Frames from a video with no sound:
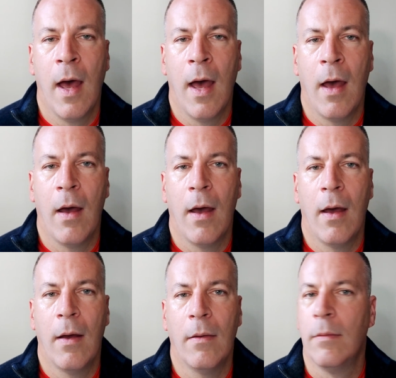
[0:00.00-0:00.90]

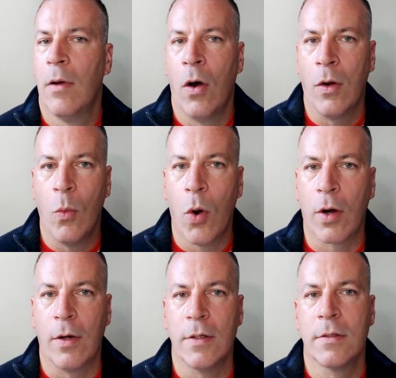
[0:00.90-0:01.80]
a
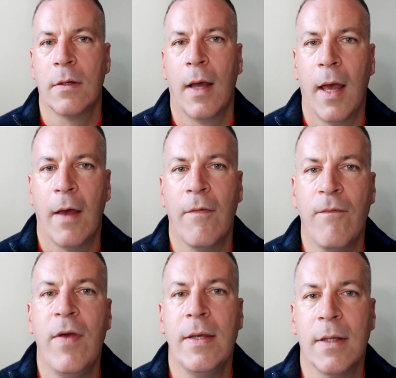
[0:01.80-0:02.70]
worker's
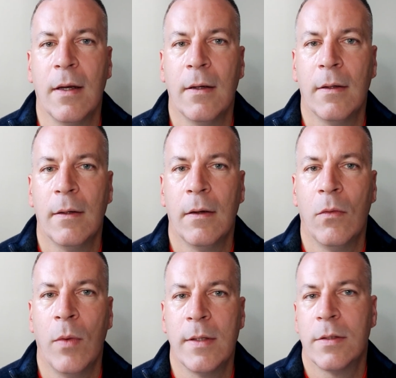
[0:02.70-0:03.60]
visa,
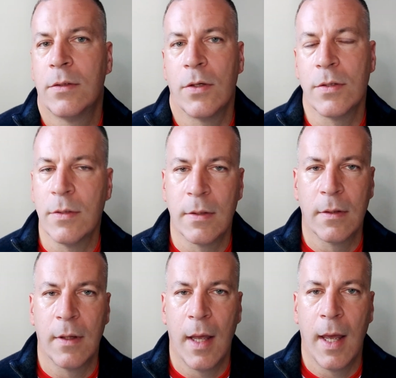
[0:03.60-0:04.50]
which doesn't,
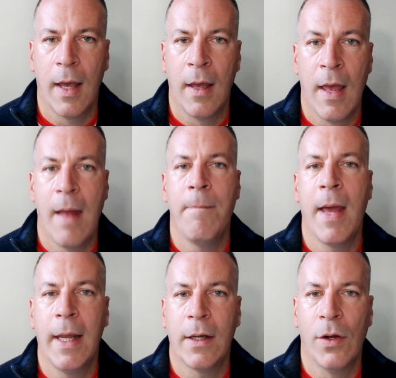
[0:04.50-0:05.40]
in
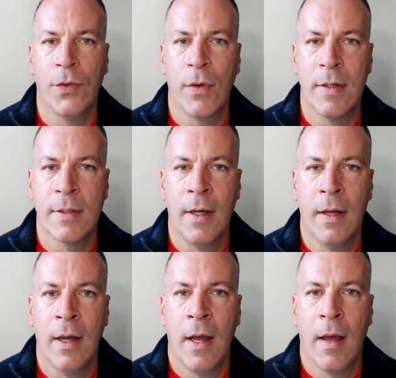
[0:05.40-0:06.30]
many countries,
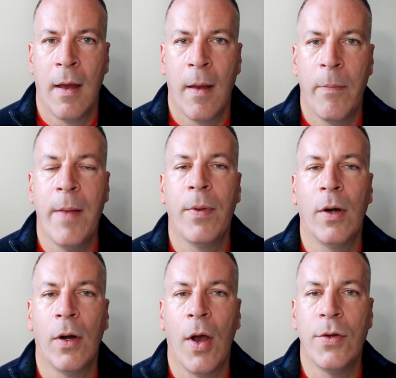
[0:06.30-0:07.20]
people are
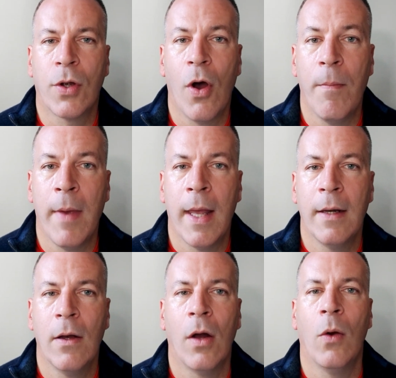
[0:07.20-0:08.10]
allowed to come
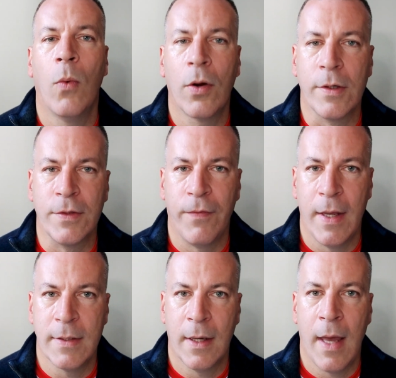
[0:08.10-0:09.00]
in on a worker's
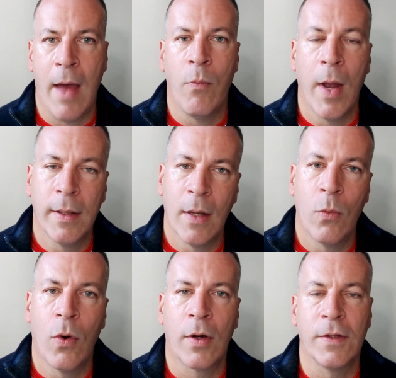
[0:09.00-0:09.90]
visa, and when that
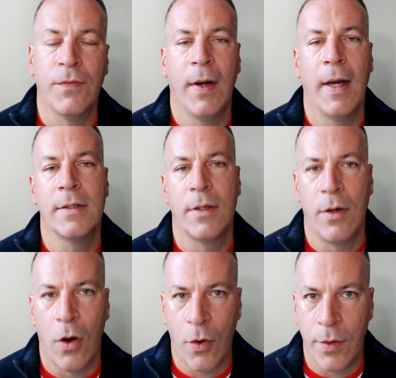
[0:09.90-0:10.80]
work is finished
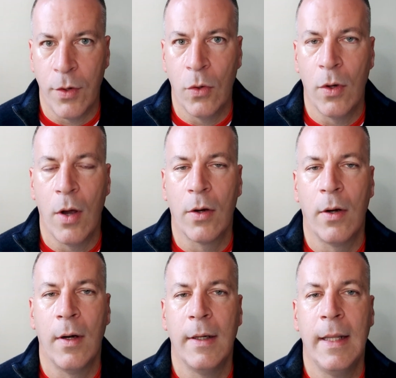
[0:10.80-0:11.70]
or they're no
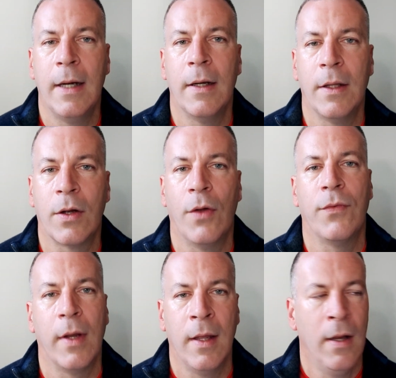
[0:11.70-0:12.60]
longer needed in the
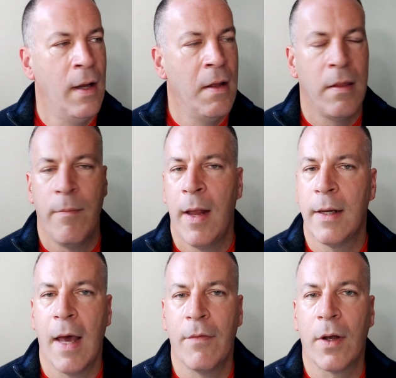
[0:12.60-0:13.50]
country, they may
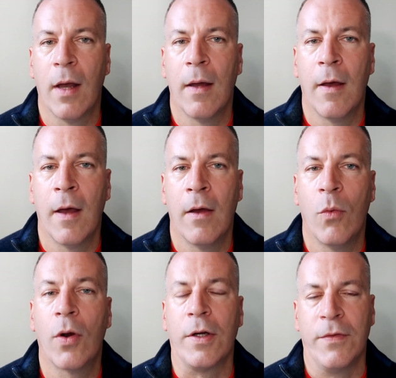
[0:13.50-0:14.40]
have a
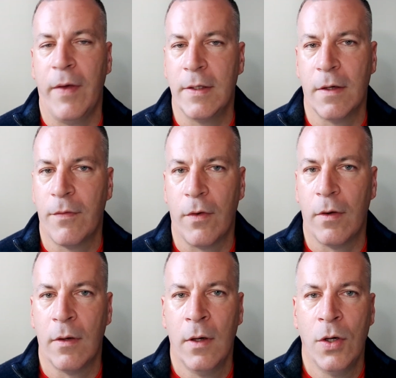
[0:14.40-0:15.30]
worker's visa
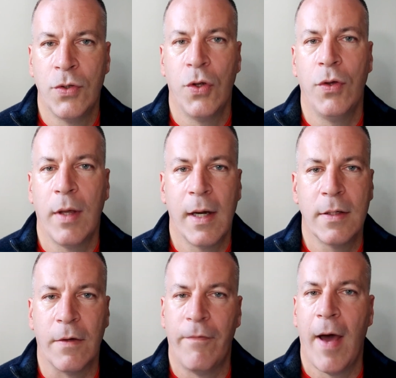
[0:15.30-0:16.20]
for 2
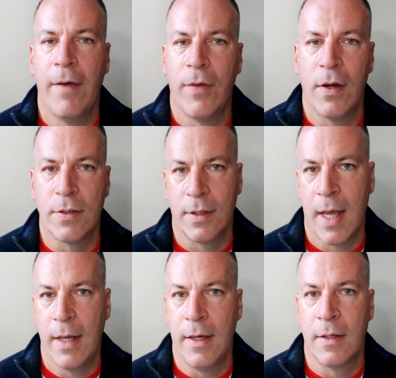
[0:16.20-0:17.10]
years or 5 years or
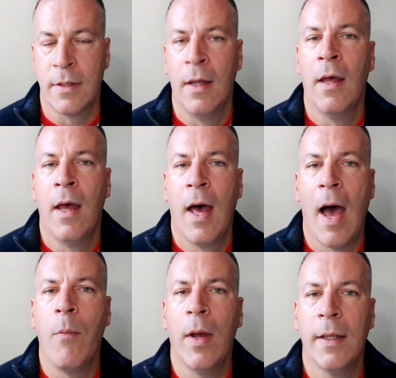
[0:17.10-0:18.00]
10 years.
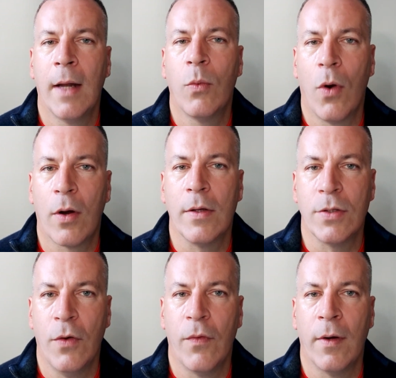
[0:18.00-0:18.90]
And when that work is
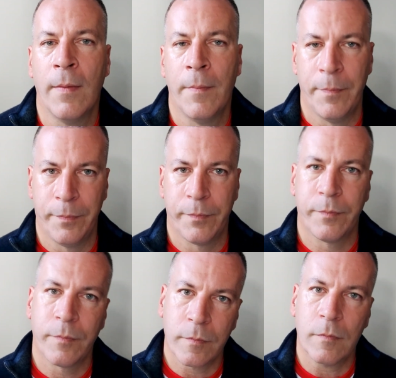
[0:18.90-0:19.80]
over,
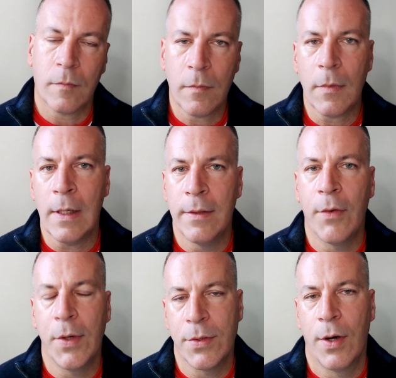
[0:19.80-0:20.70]
they
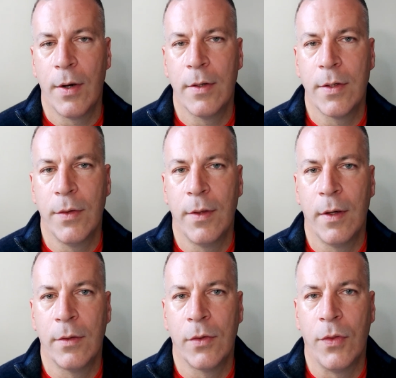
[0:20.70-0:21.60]
return to
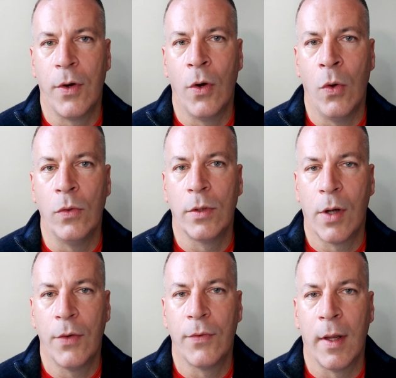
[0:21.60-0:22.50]
their own
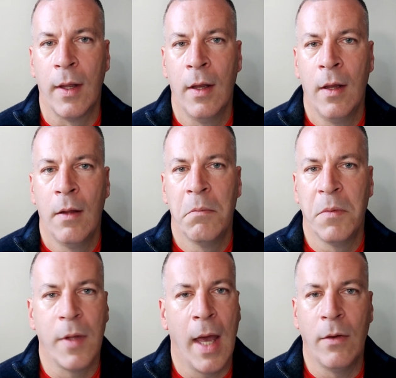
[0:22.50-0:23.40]
country.
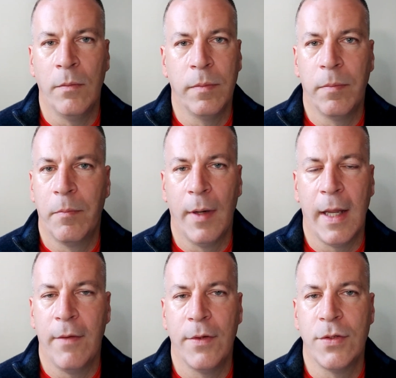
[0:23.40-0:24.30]
I don't
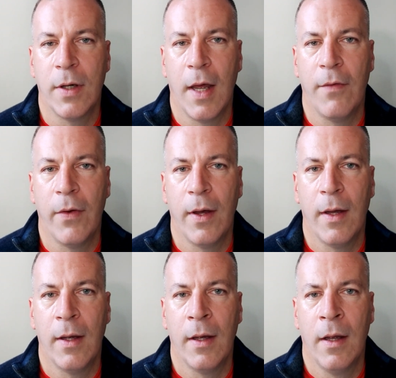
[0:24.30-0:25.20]
believe they should have a